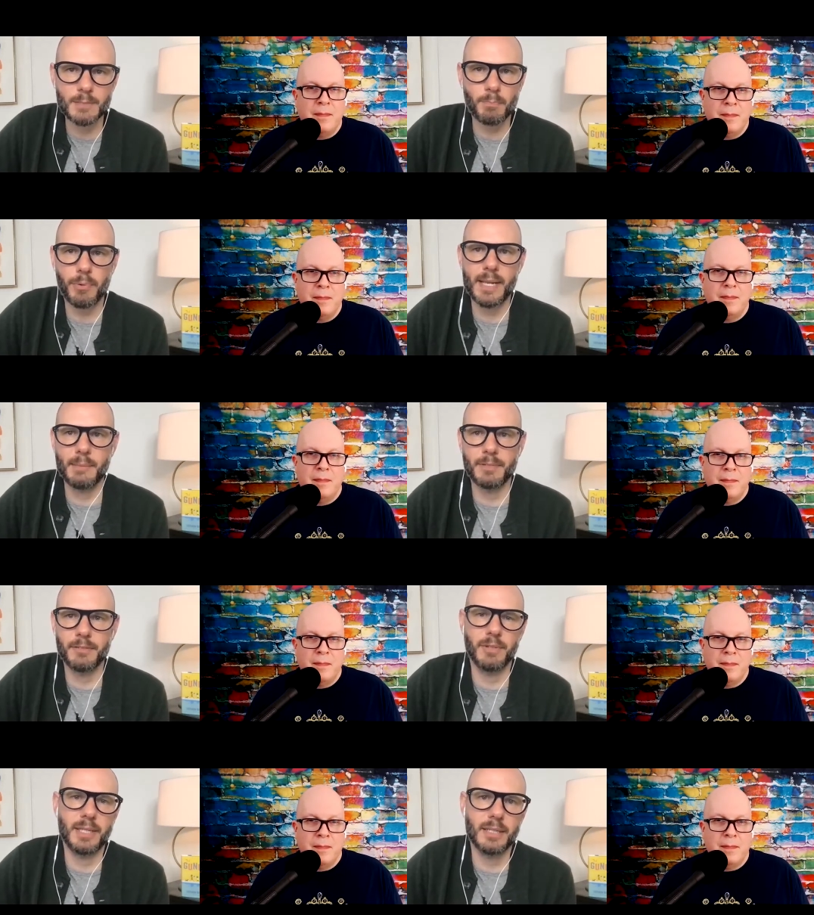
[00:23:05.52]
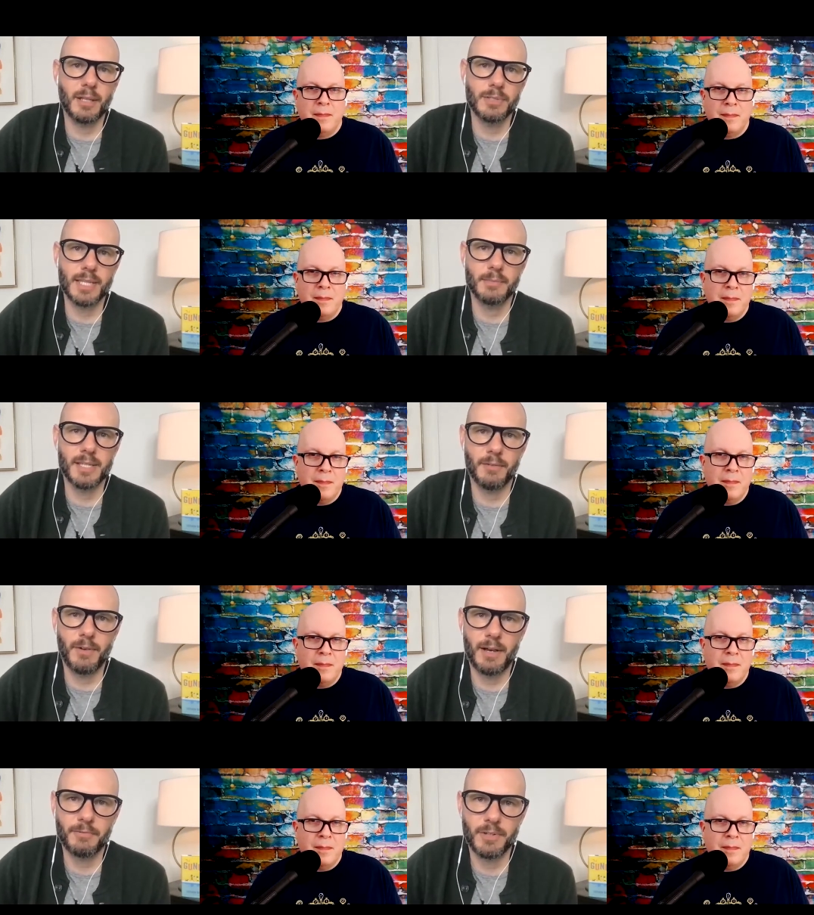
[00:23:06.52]
Speaker 1: preemptively closing himself
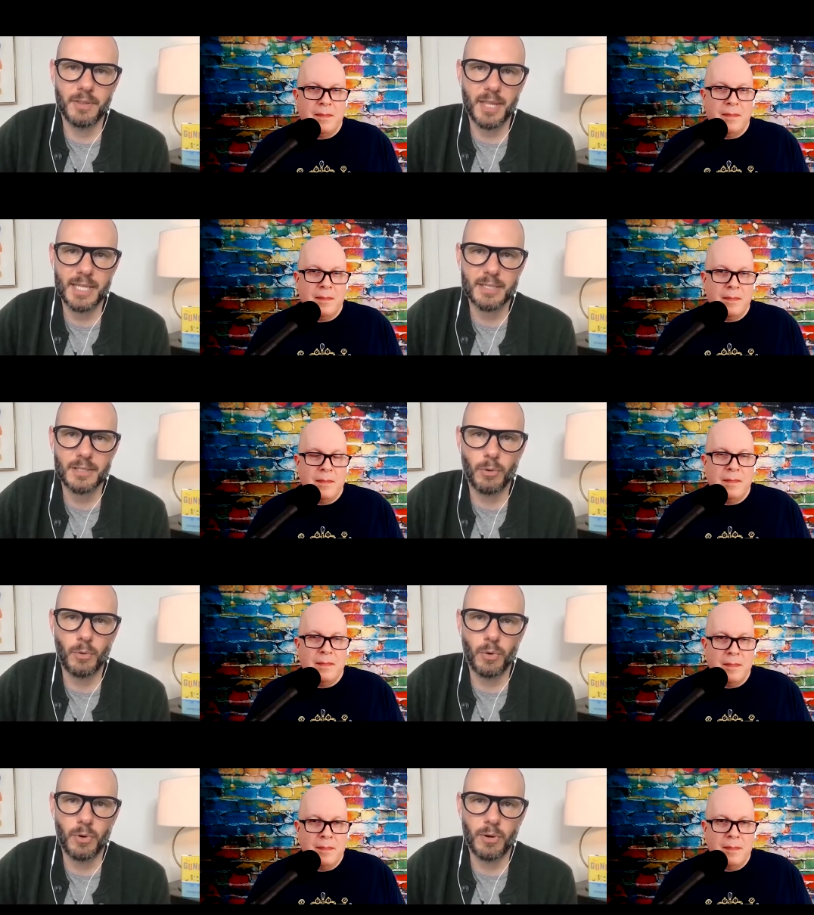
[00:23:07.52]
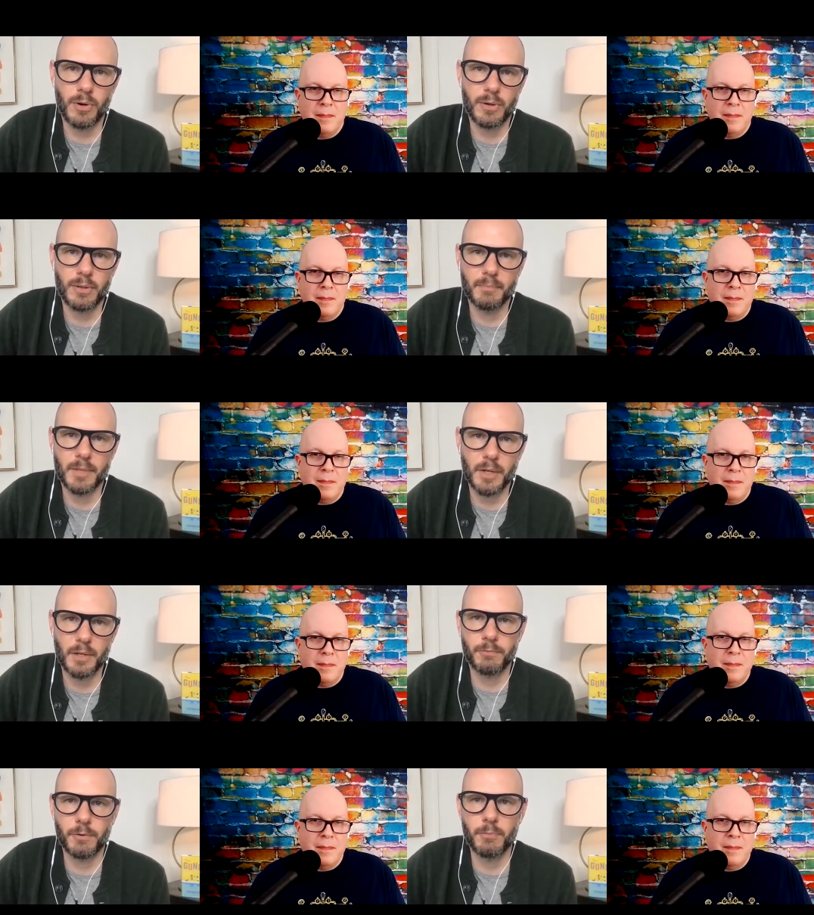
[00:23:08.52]
off to this or, you know,
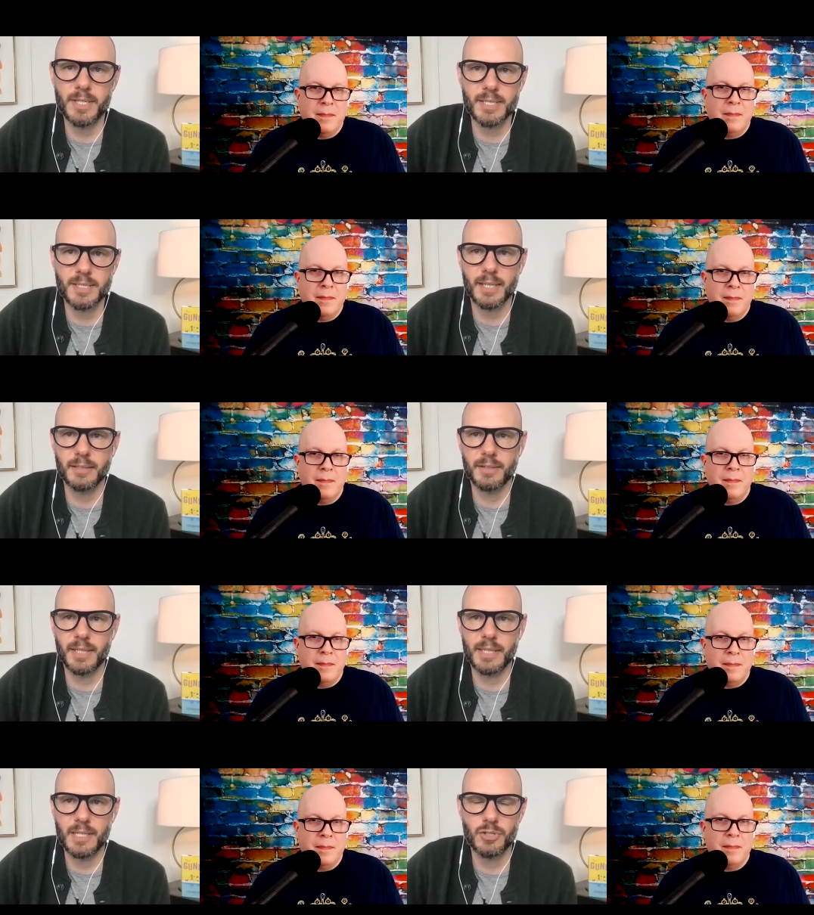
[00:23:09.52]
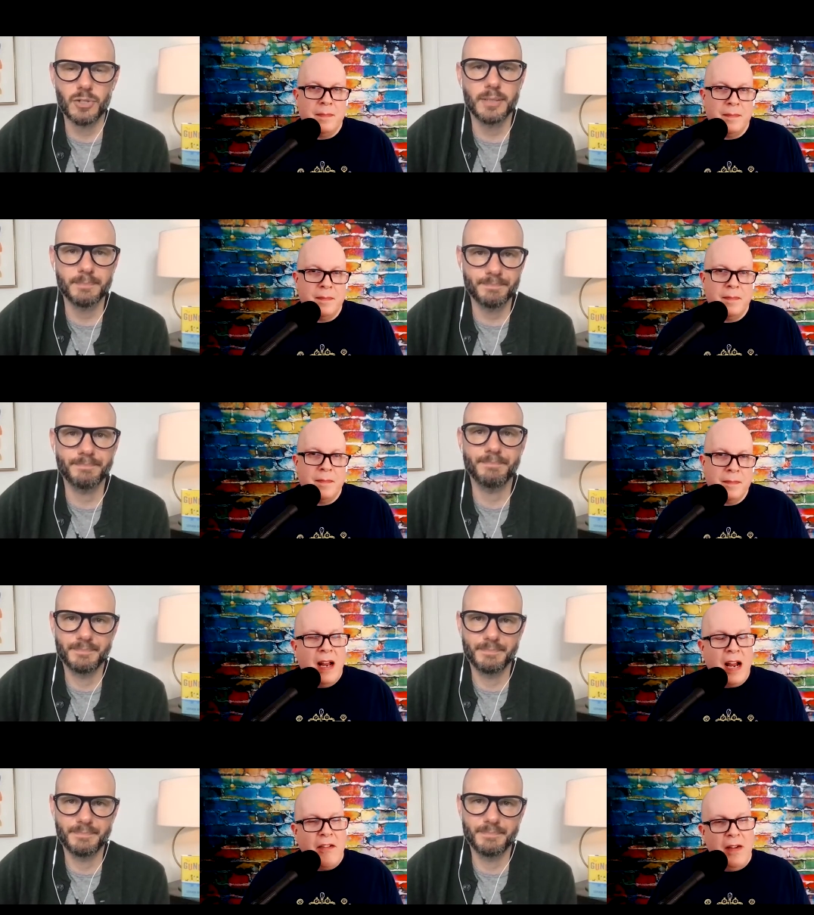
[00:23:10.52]
for reasons other than he should.
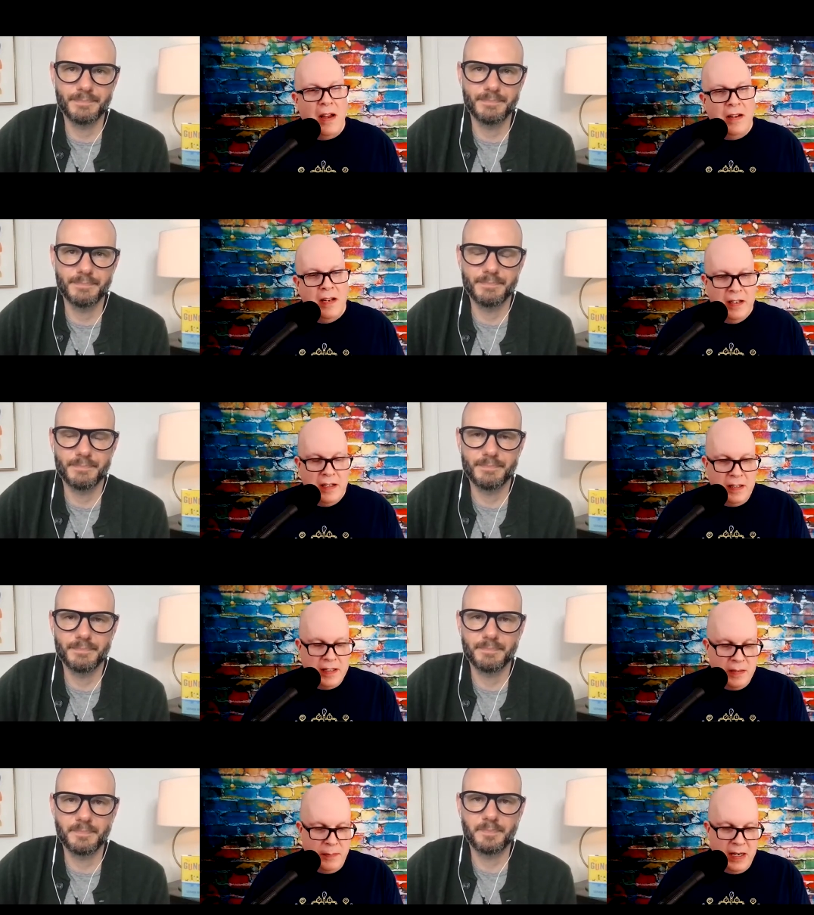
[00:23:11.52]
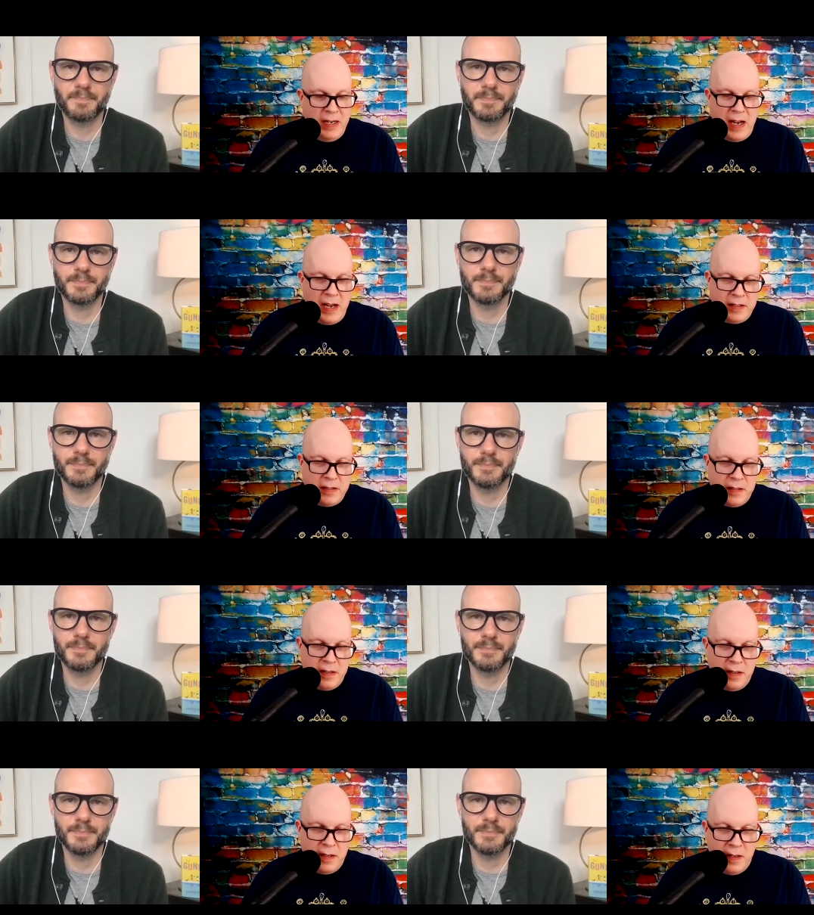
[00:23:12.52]
Speaker 2: And I found it at least to be a nice
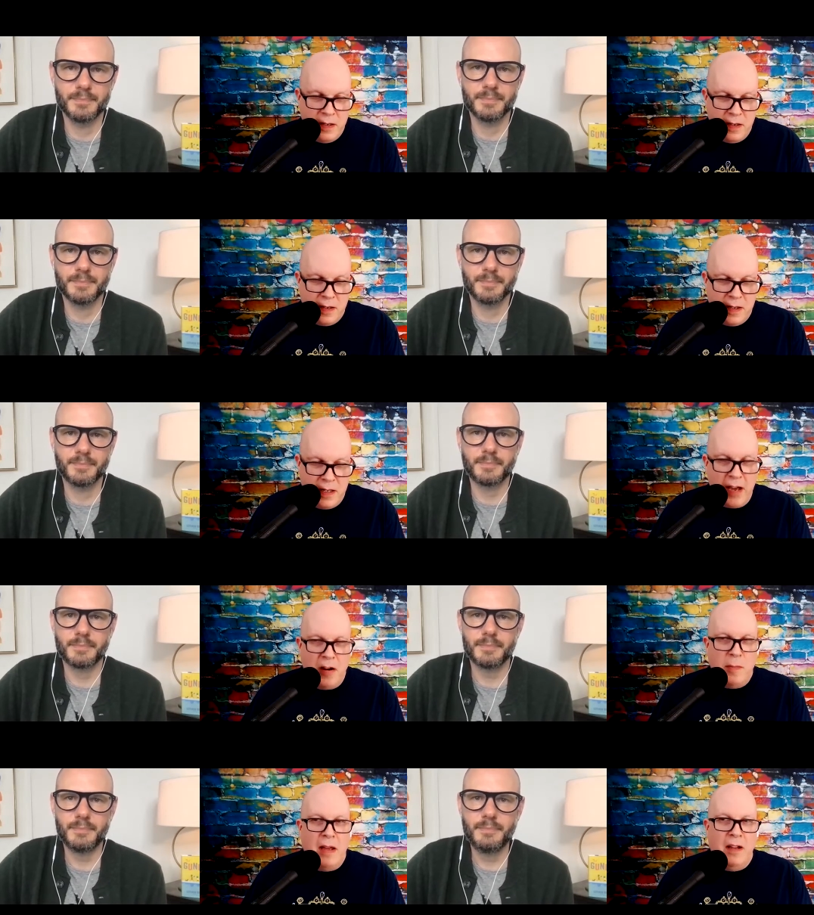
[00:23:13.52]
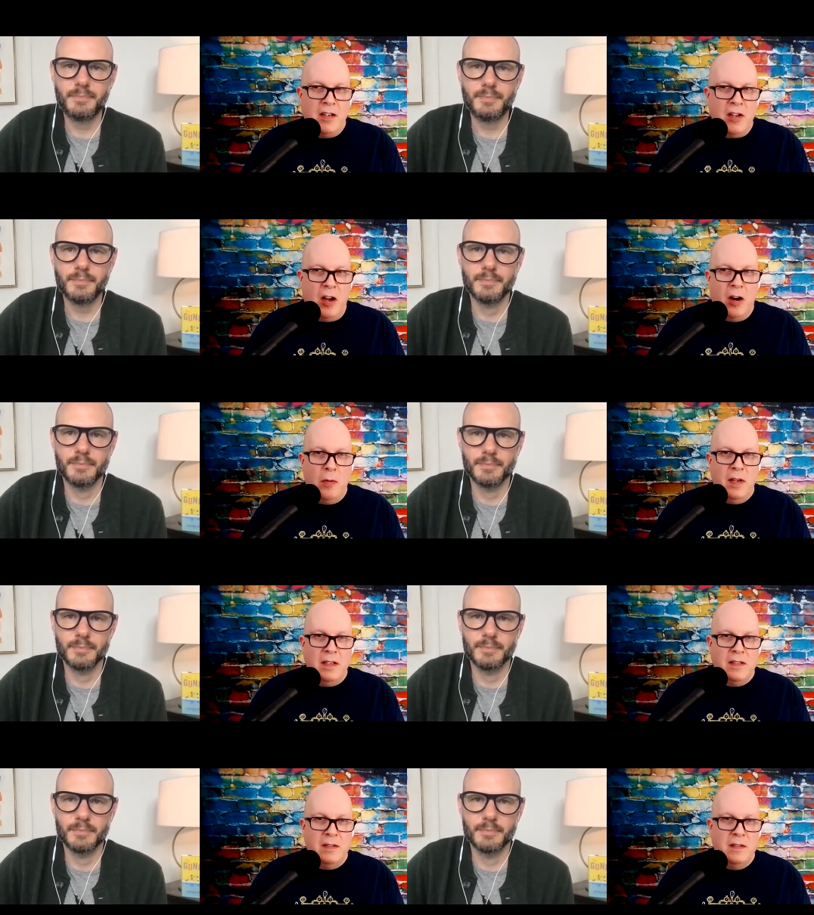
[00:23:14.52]
counterbalance to
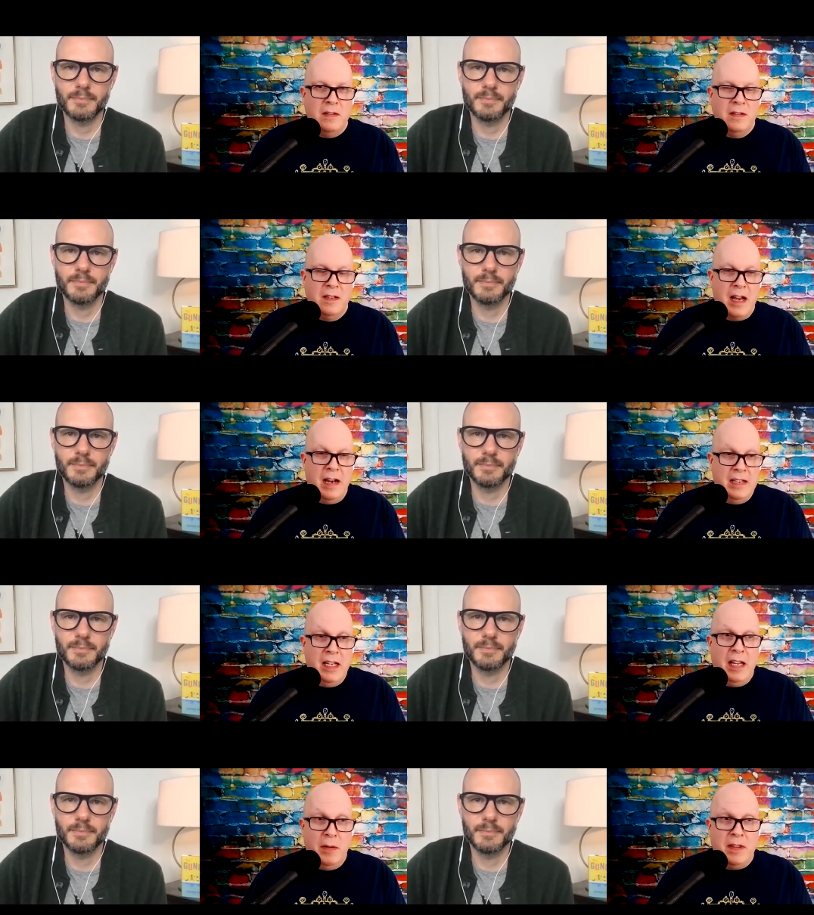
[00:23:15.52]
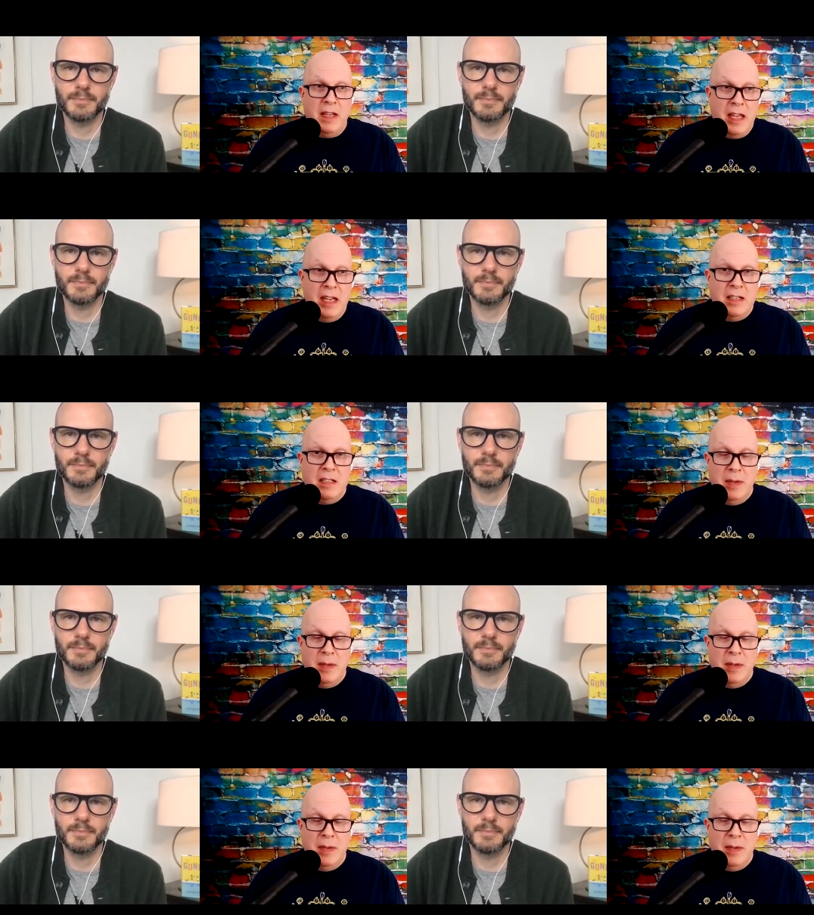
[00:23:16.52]
always kind of dealing with the kids